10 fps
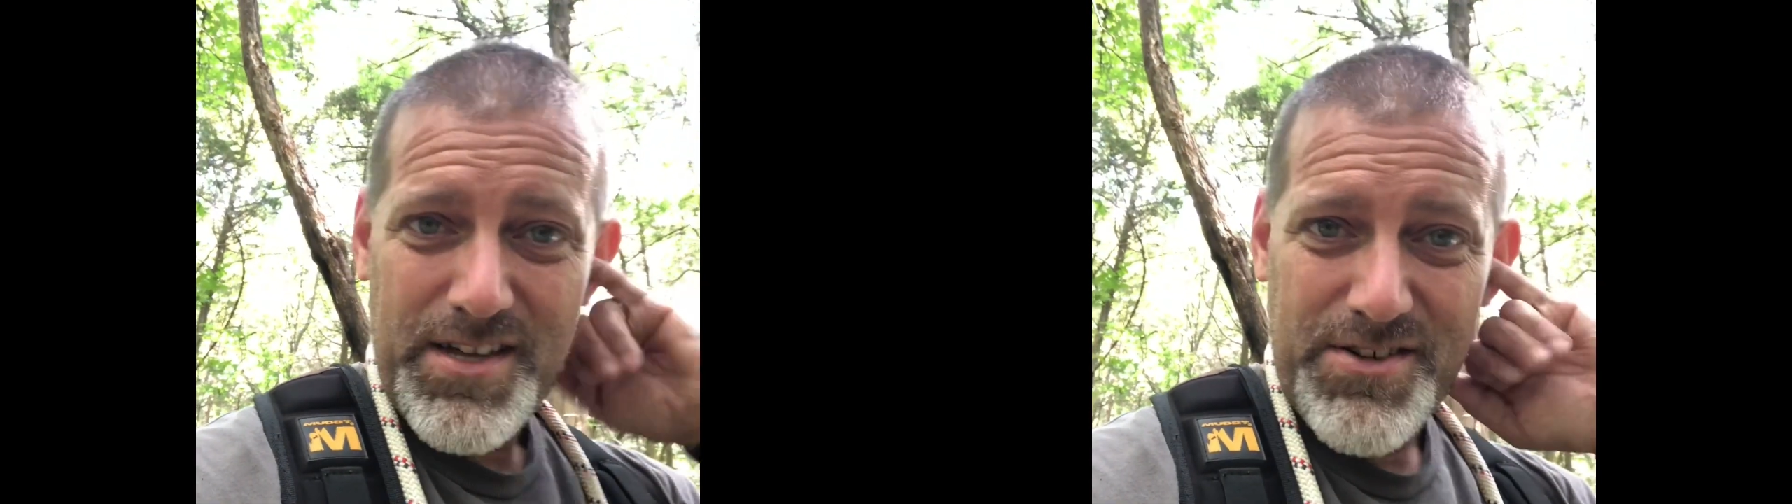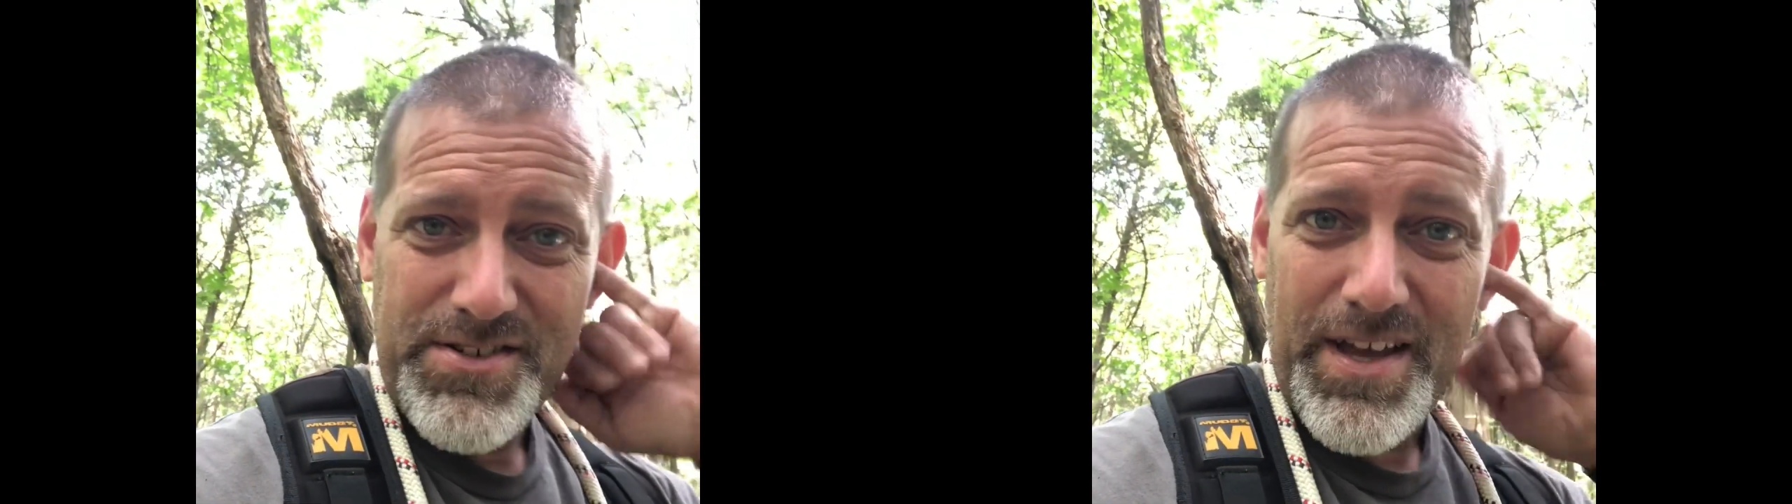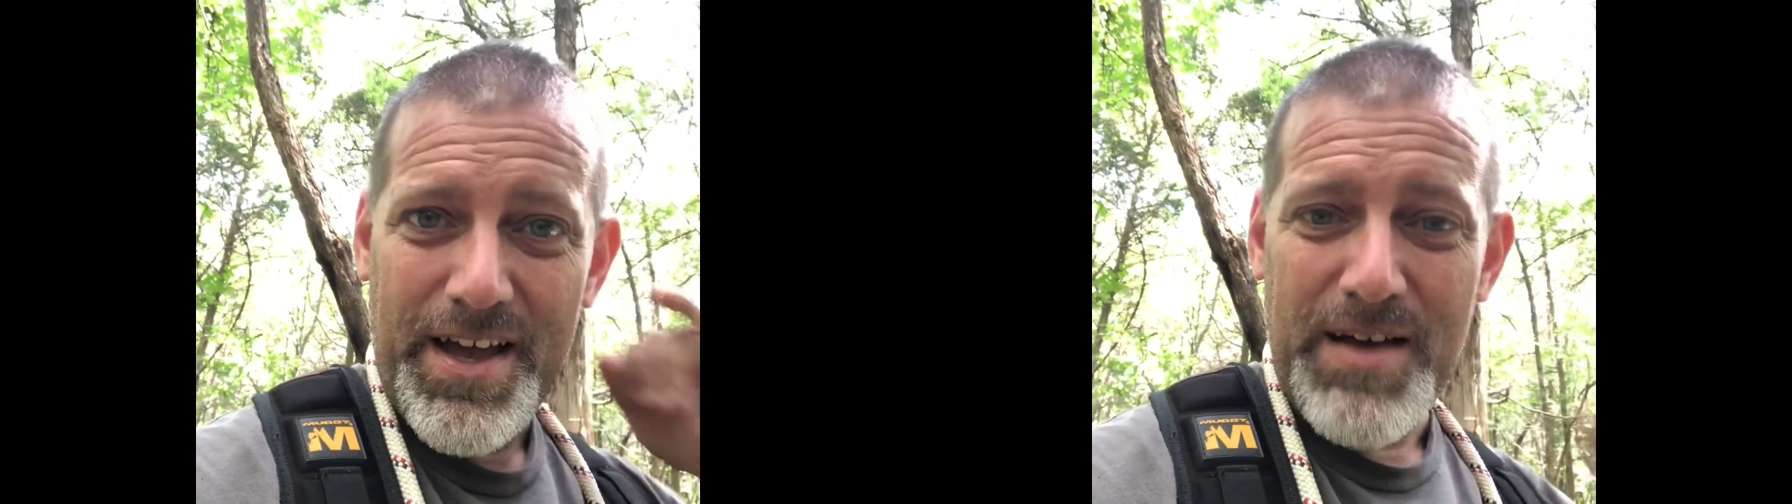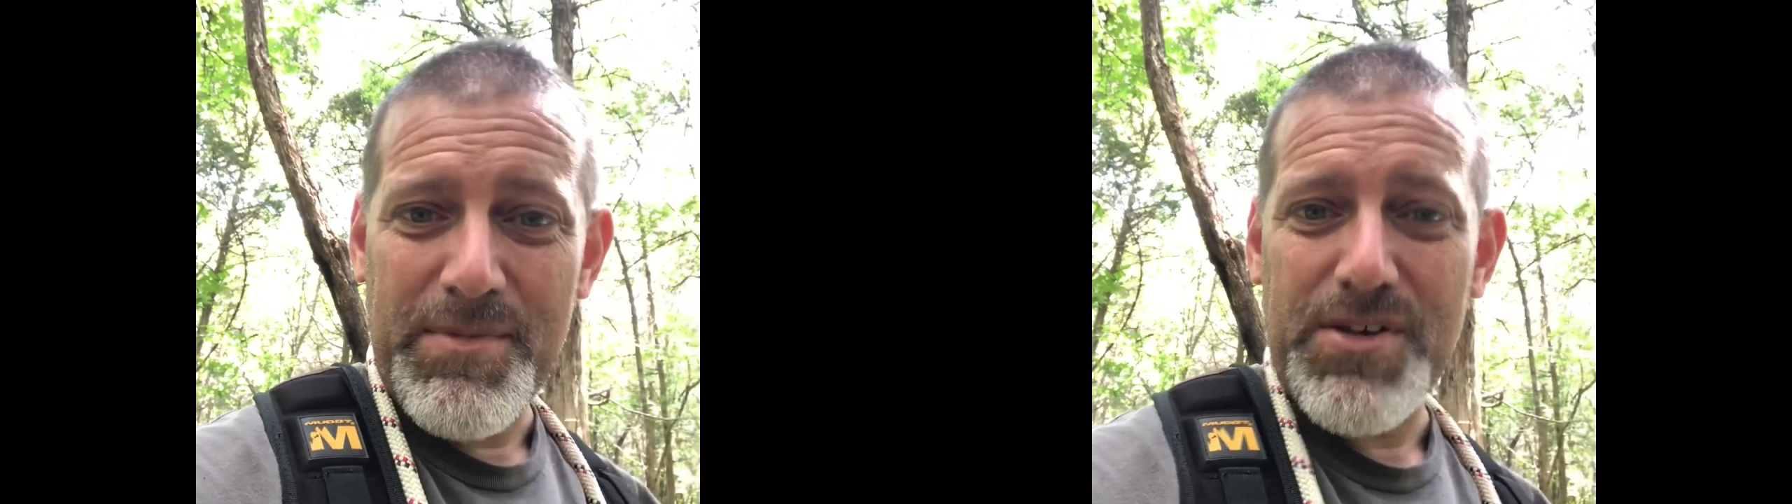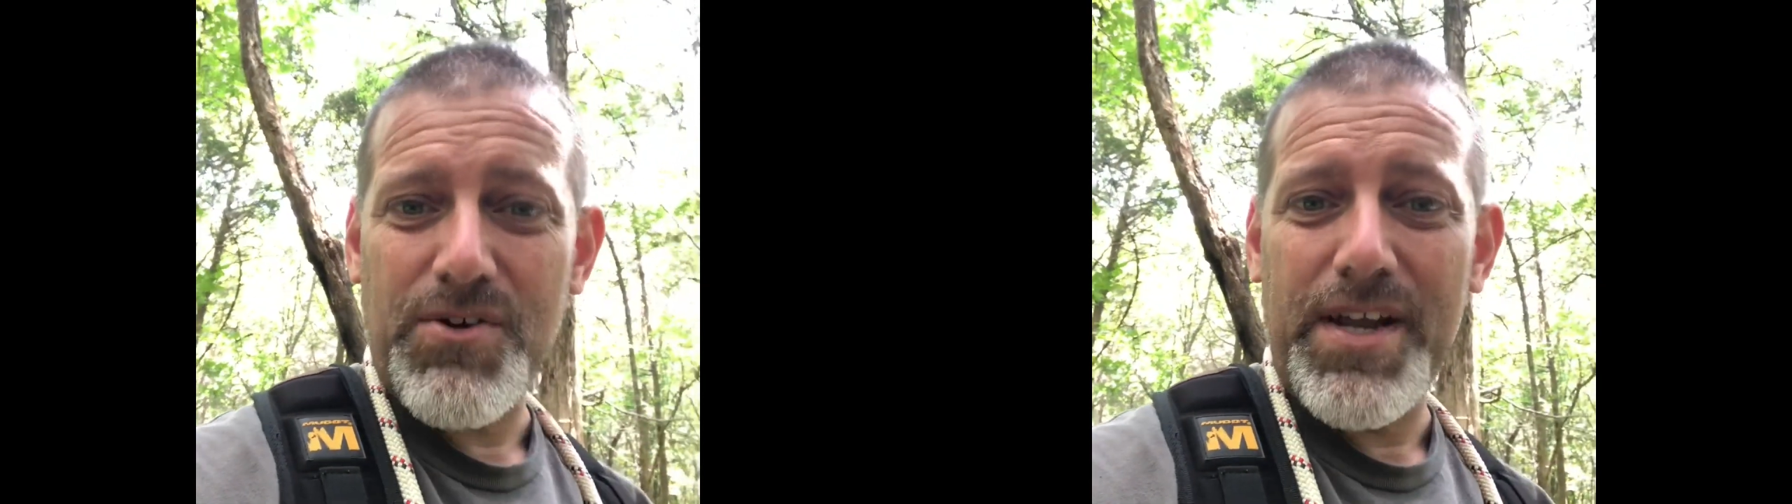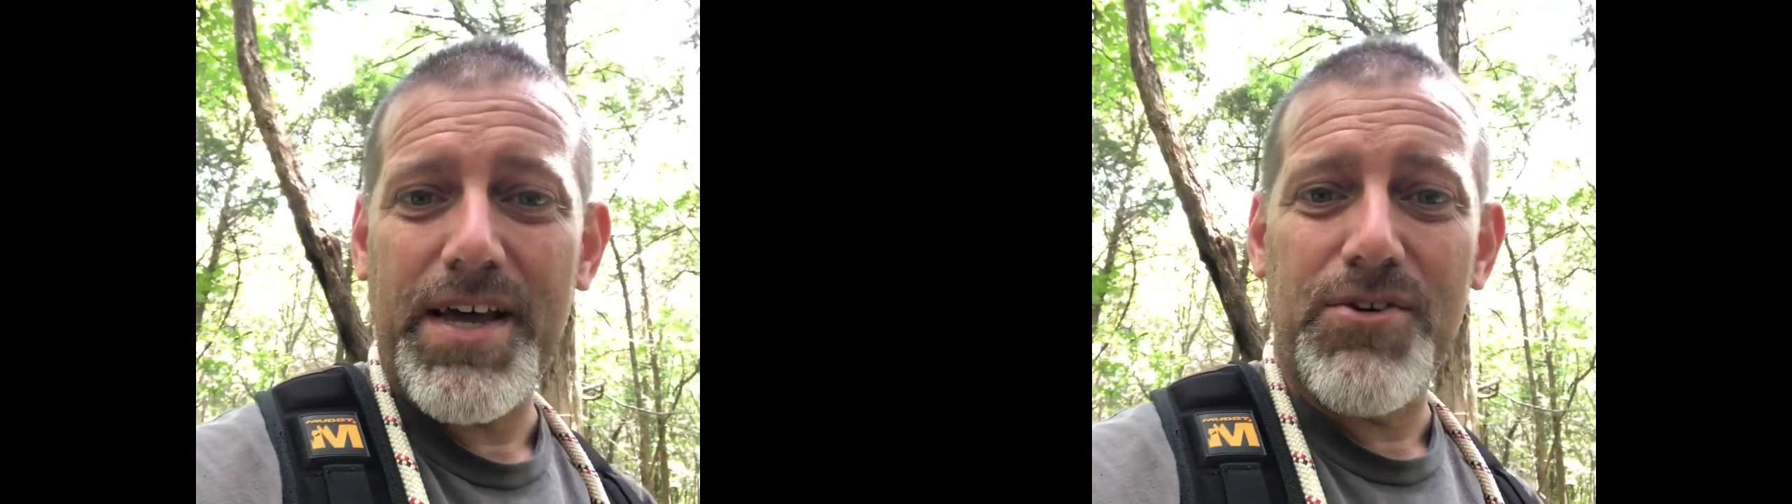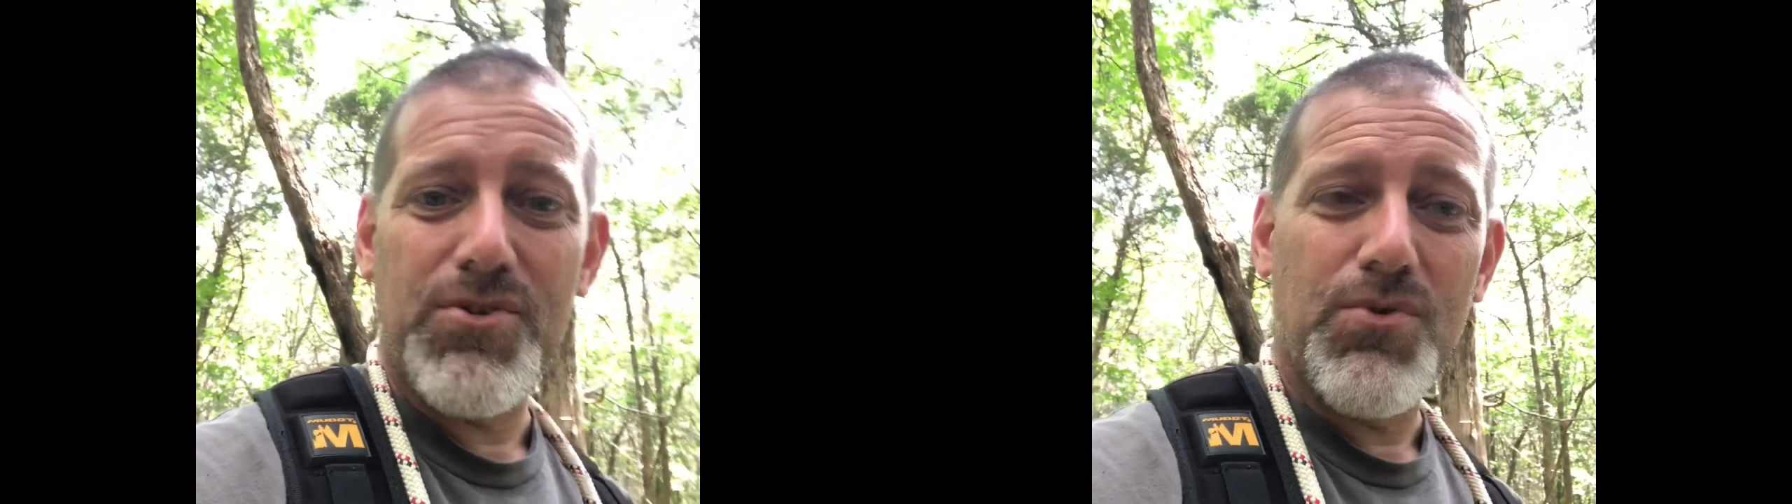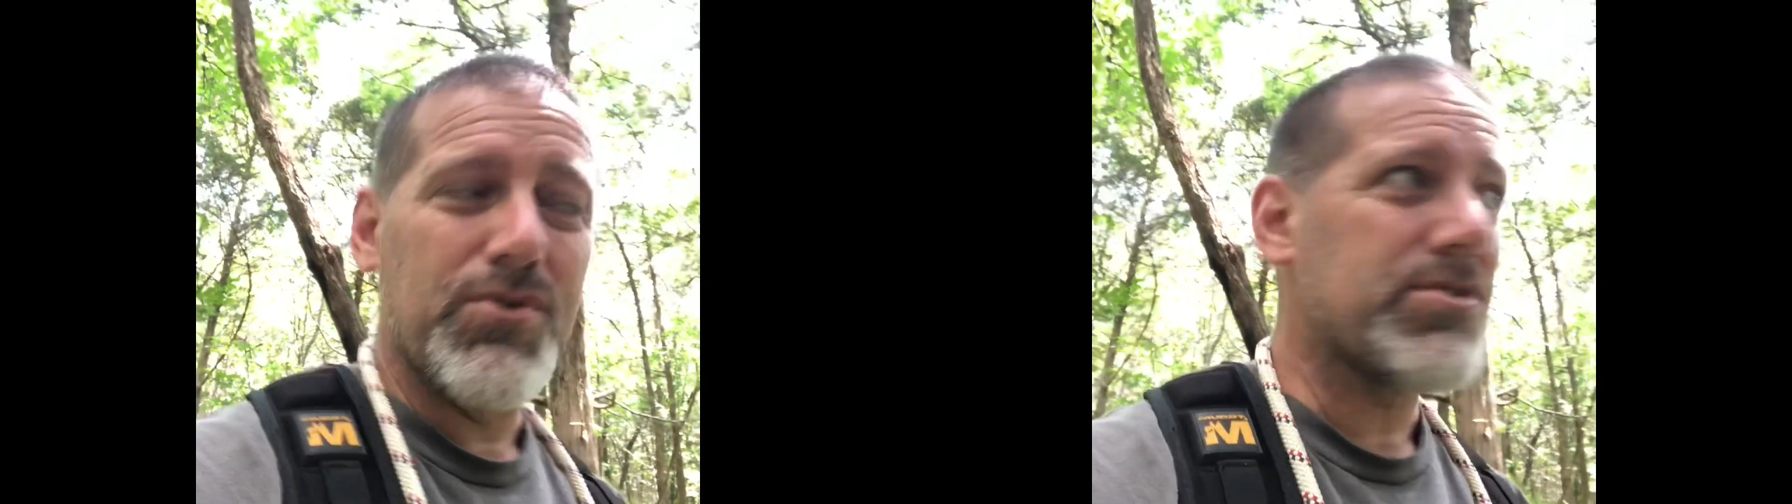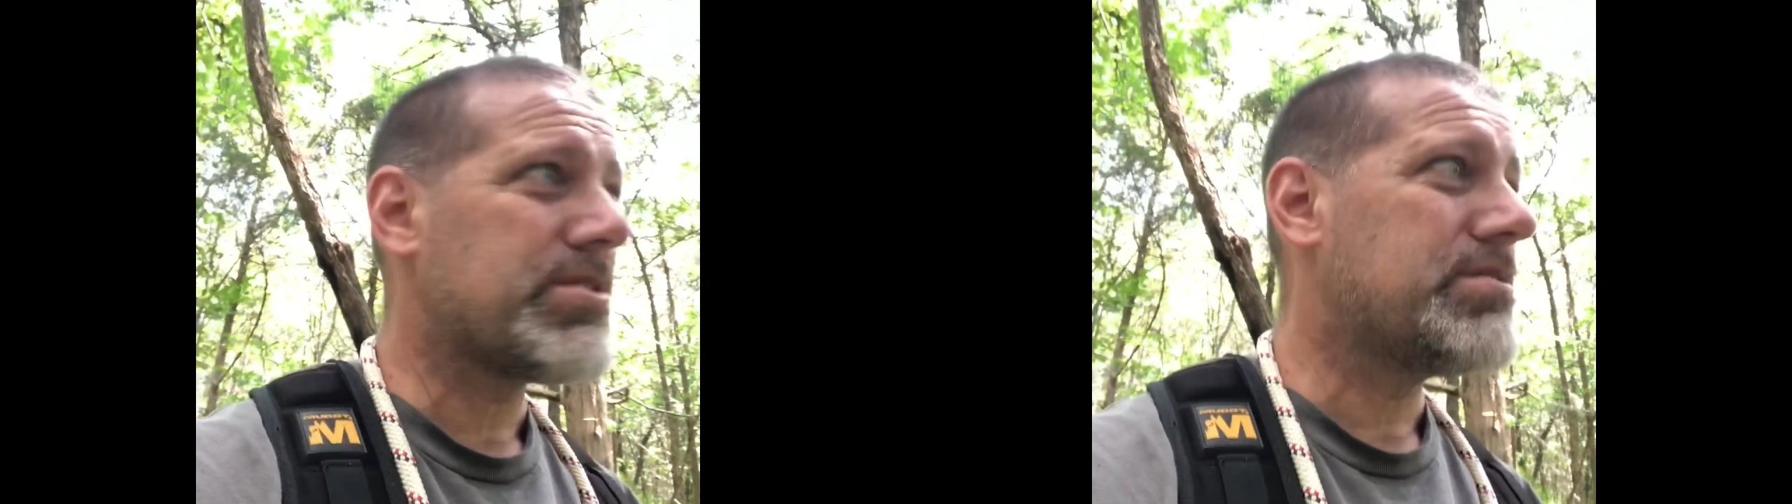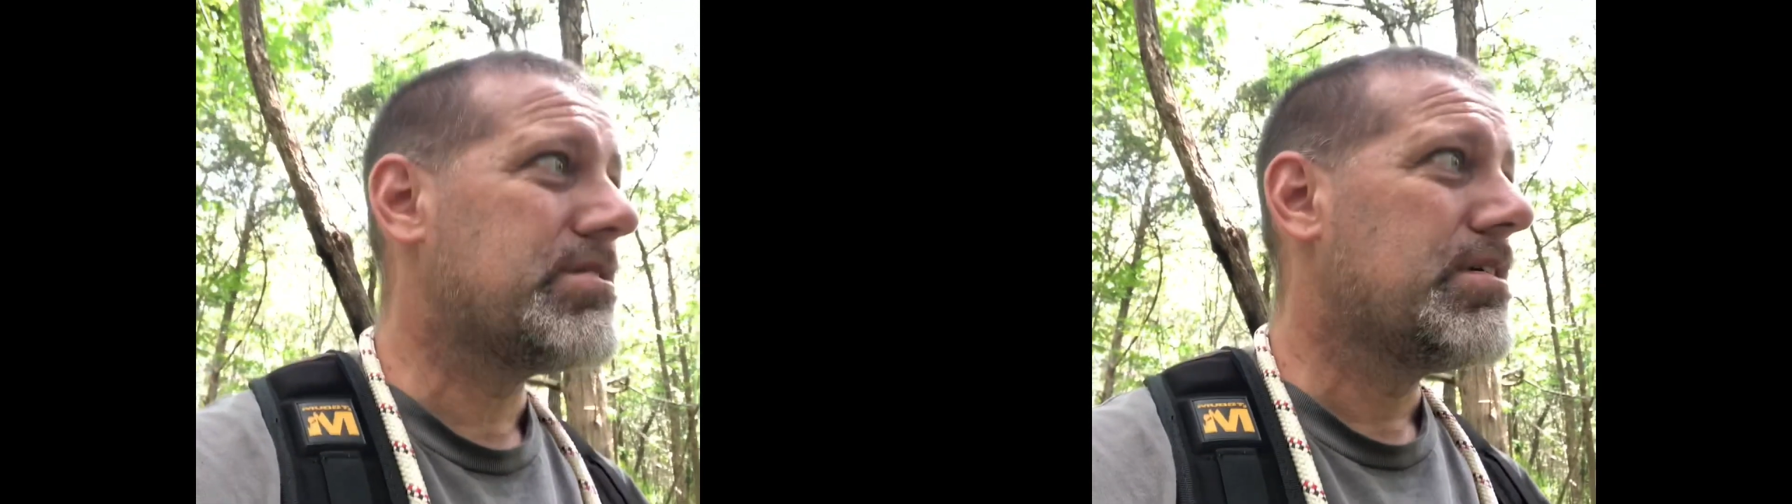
your time in the great outdoors.